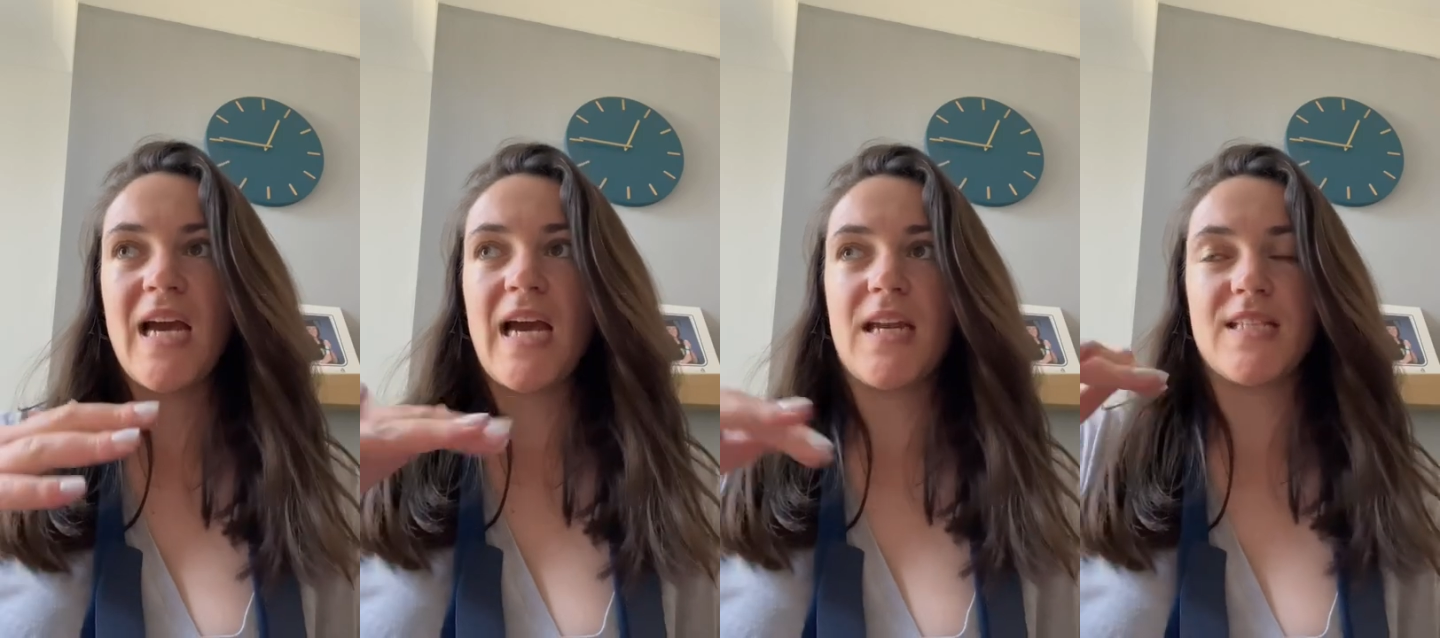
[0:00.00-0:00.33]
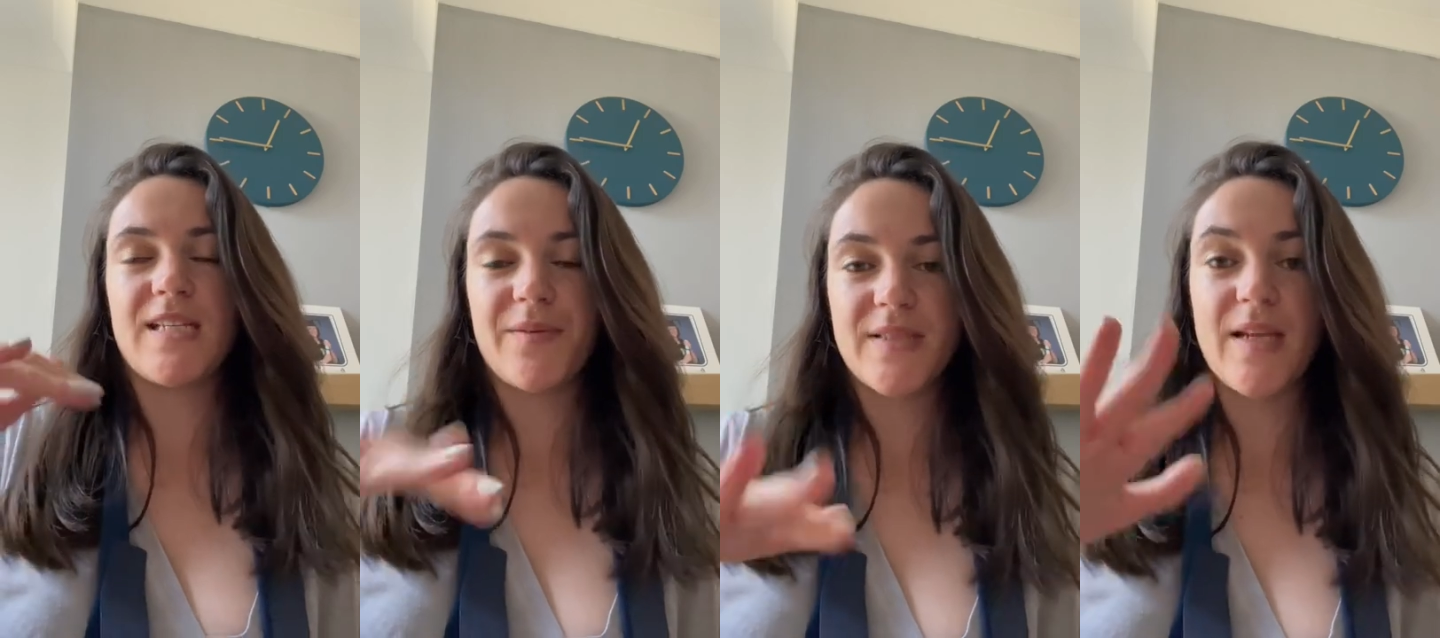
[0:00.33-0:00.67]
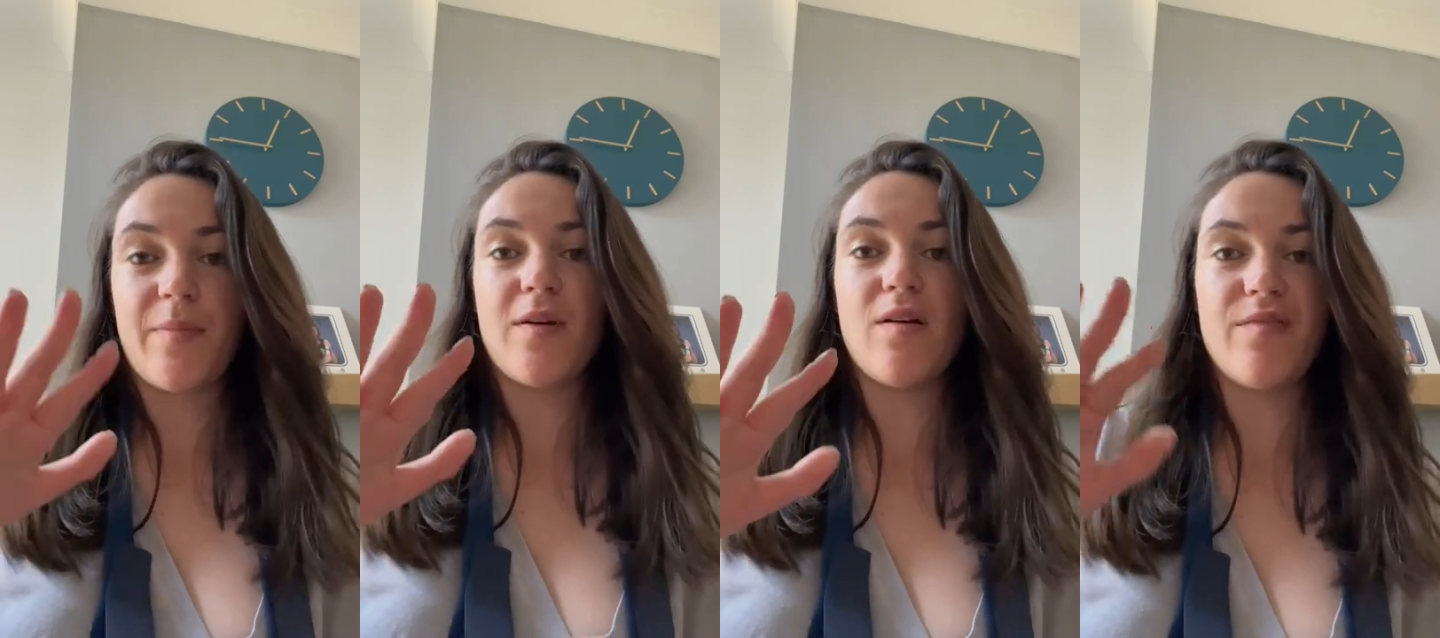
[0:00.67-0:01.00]
And as I was
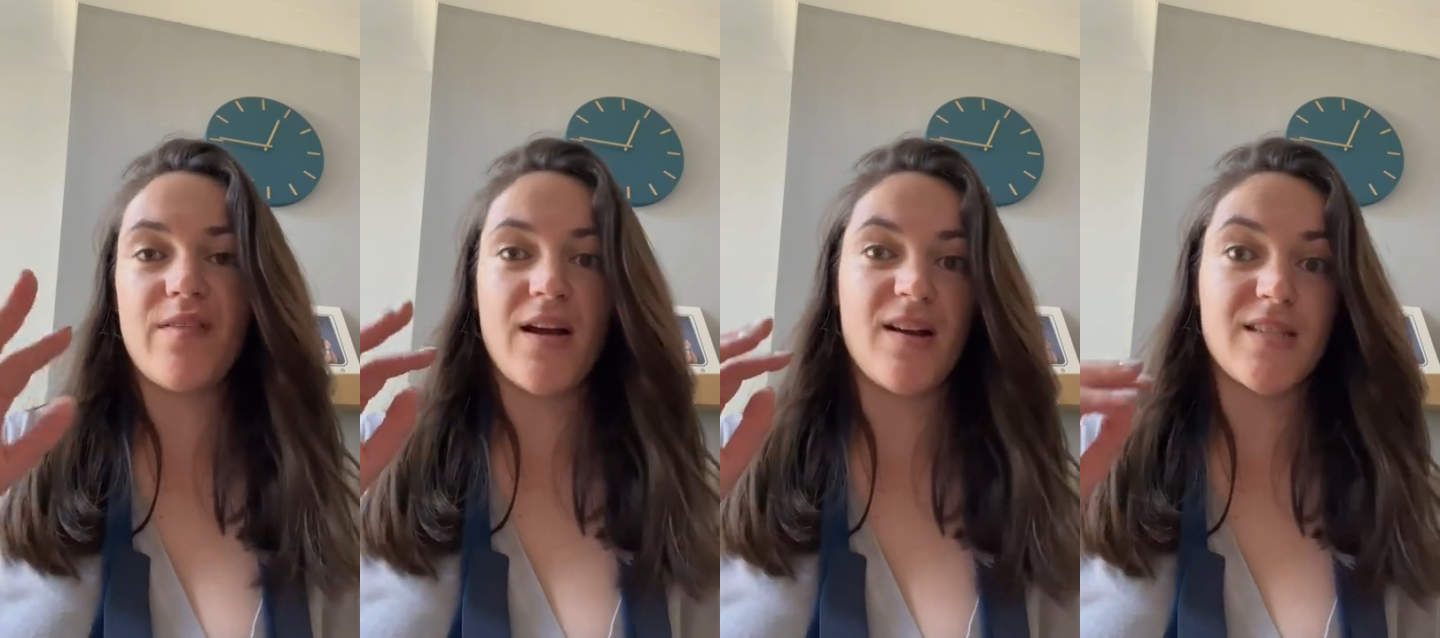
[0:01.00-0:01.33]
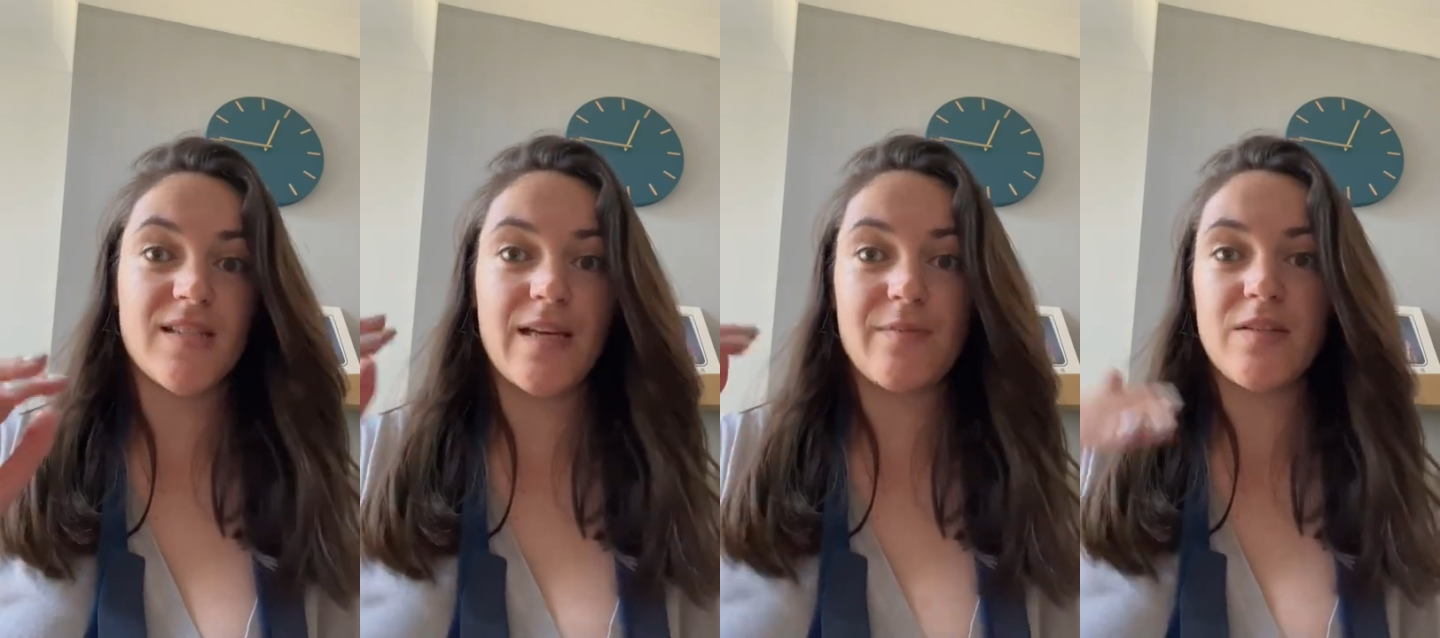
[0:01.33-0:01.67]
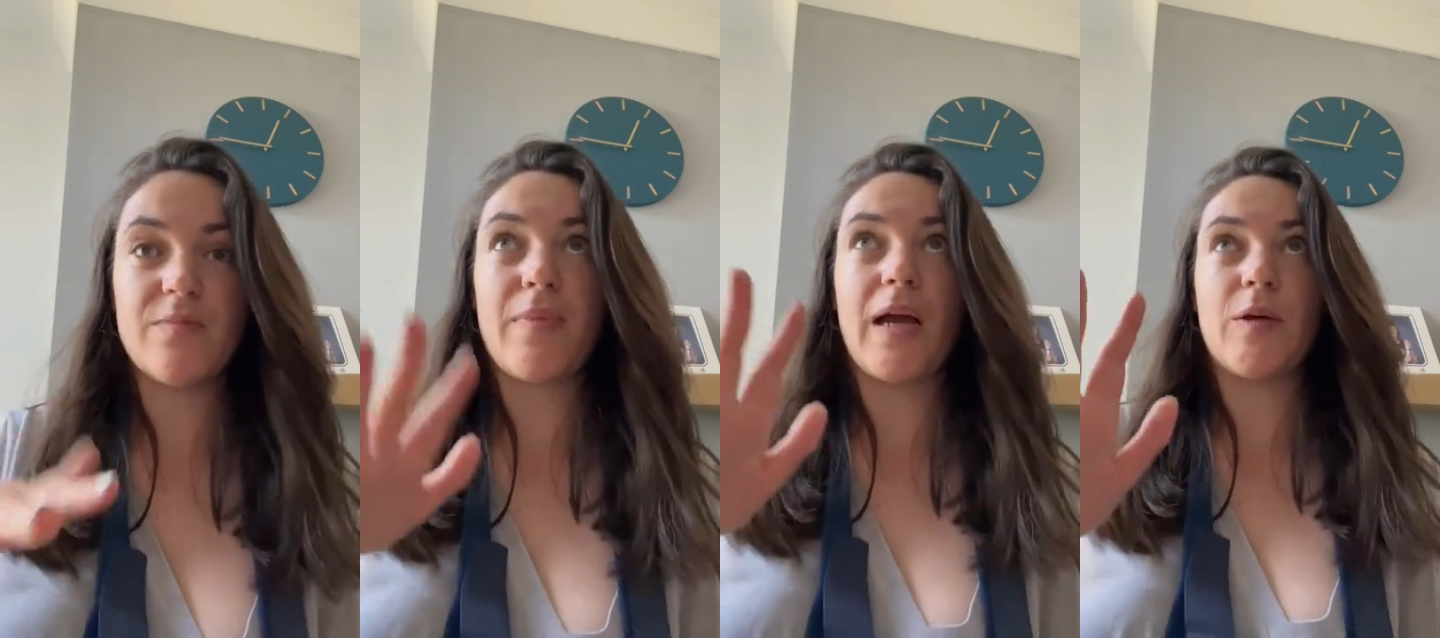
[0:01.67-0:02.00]
stepping off it, I
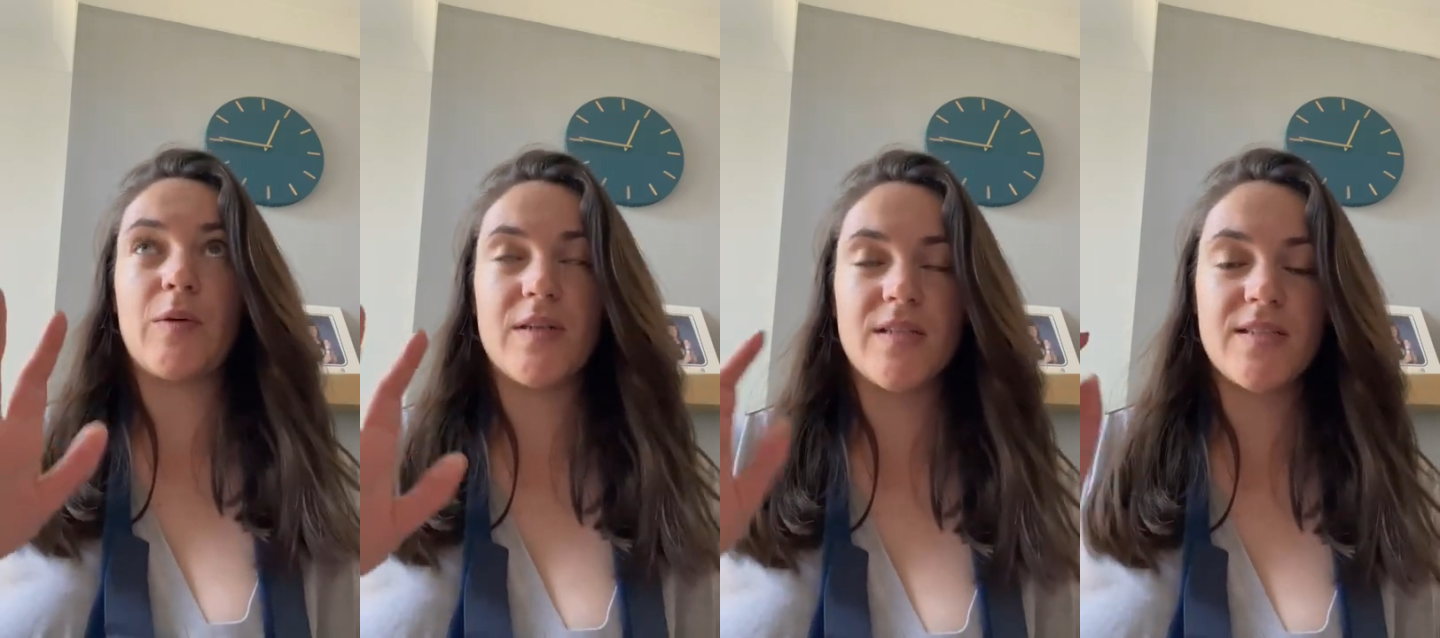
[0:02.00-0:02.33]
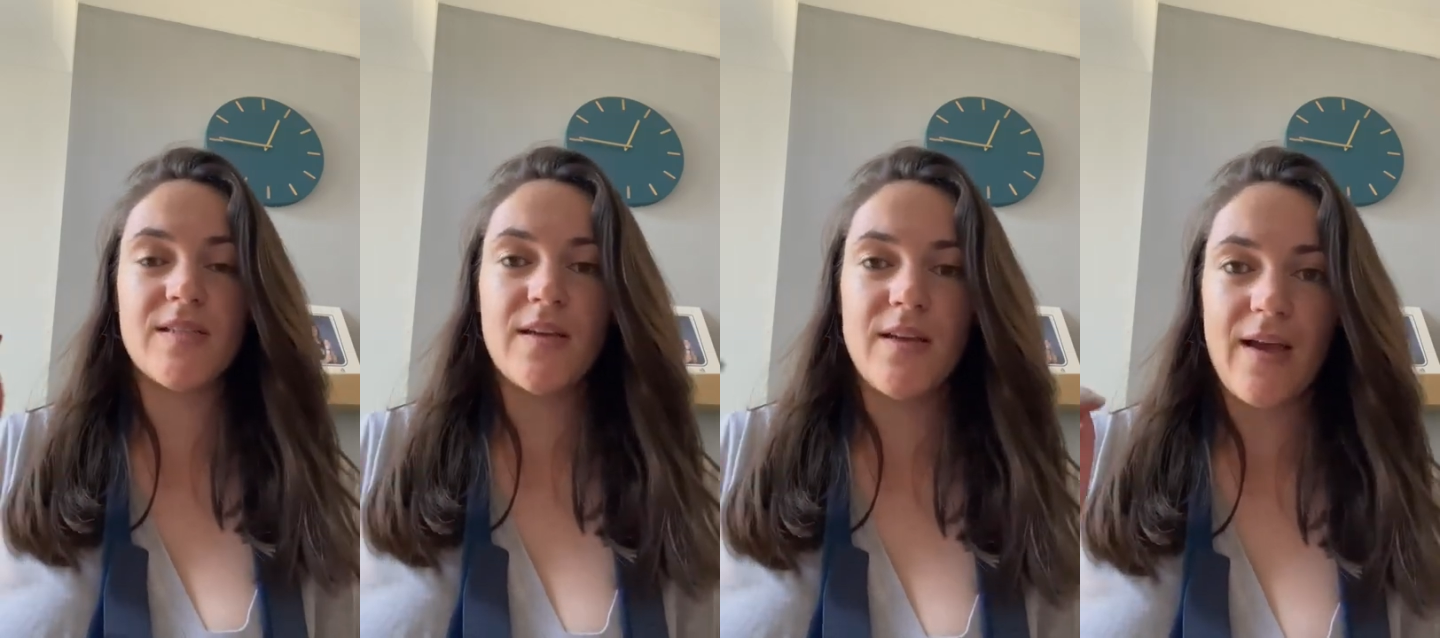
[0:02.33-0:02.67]
slipped backwards